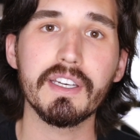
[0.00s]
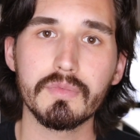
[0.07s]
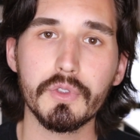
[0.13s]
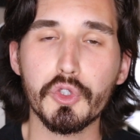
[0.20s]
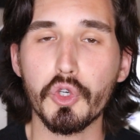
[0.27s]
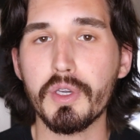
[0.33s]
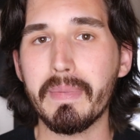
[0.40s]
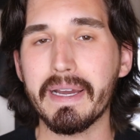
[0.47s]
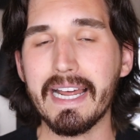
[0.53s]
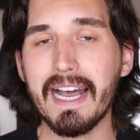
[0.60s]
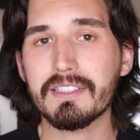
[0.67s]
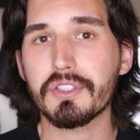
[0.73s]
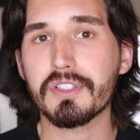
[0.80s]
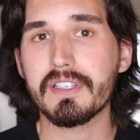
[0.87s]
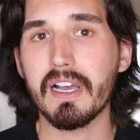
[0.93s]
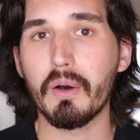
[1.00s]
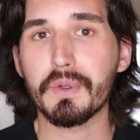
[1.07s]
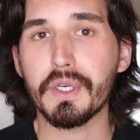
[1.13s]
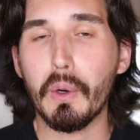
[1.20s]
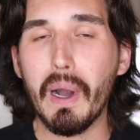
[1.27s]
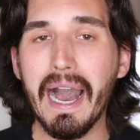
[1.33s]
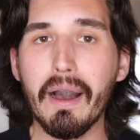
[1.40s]
So you might ask yourself,
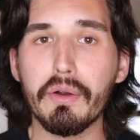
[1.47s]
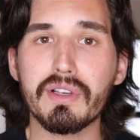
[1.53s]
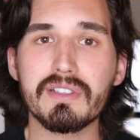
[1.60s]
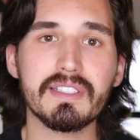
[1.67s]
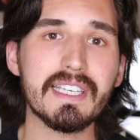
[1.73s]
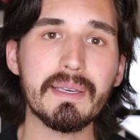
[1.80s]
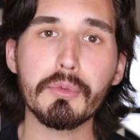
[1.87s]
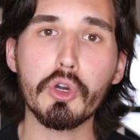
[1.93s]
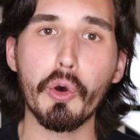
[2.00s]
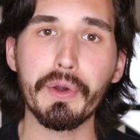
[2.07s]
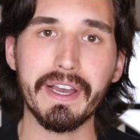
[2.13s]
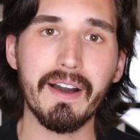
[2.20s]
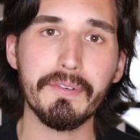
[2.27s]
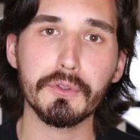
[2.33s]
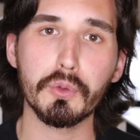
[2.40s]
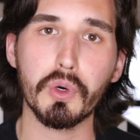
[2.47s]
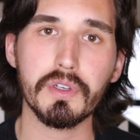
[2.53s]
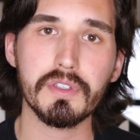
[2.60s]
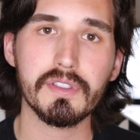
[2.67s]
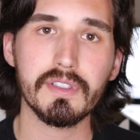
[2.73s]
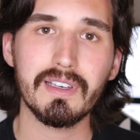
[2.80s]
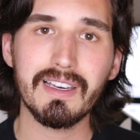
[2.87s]
how does it keep going
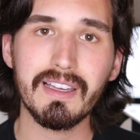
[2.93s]
afterwards?